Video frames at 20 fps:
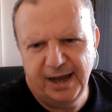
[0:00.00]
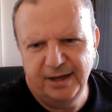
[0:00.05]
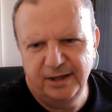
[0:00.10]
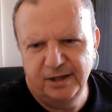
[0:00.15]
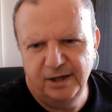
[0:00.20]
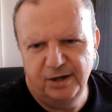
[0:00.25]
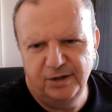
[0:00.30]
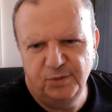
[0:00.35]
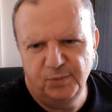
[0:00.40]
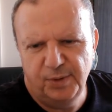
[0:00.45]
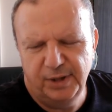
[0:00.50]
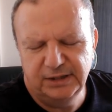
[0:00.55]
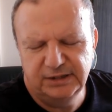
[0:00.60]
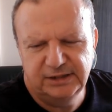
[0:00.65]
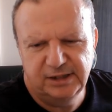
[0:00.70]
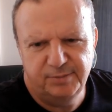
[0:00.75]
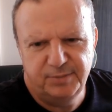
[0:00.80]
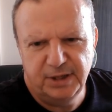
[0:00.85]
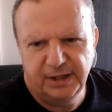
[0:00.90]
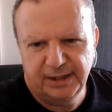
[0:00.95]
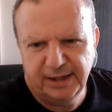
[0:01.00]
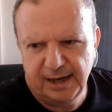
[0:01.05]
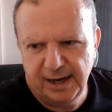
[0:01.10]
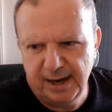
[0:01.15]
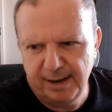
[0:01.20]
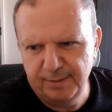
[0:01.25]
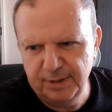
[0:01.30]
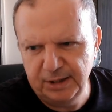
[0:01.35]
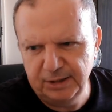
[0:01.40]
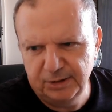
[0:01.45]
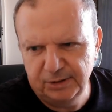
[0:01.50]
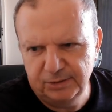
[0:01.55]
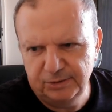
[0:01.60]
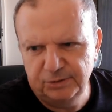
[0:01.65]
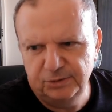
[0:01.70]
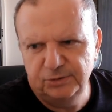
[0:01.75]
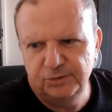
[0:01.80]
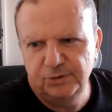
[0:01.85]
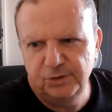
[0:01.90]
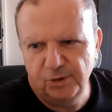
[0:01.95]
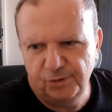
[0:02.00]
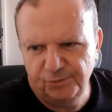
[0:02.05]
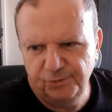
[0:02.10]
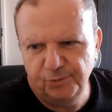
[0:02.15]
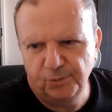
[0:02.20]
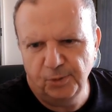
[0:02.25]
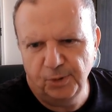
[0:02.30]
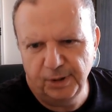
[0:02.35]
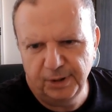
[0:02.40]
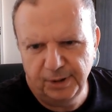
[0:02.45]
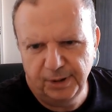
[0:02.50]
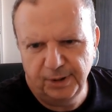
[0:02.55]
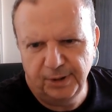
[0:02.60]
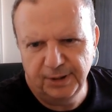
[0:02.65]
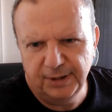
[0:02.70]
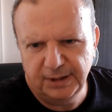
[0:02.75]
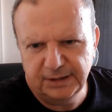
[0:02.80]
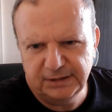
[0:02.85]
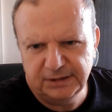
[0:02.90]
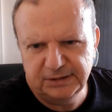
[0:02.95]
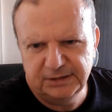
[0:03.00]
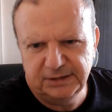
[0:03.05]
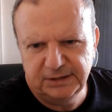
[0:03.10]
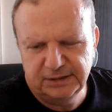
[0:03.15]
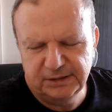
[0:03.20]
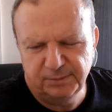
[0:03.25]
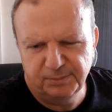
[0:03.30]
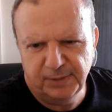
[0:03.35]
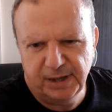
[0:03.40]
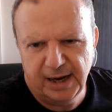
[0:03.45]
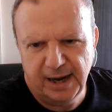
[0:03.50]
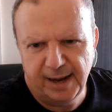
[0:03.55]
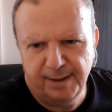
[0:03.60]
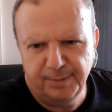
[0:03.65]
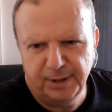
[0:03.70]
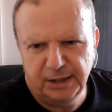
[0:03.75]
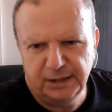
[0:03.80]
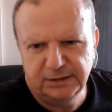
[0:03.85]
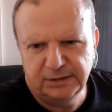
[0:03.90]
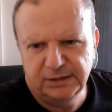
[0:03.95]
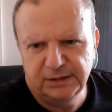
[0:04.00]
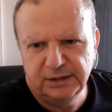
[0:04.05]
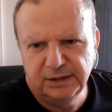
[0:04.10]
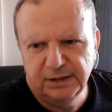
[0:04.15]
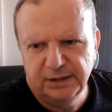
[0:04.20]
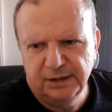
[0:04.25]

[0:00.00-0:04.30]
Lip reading: You know, you want to send me a comment, go for it. You know, I like to see some comments.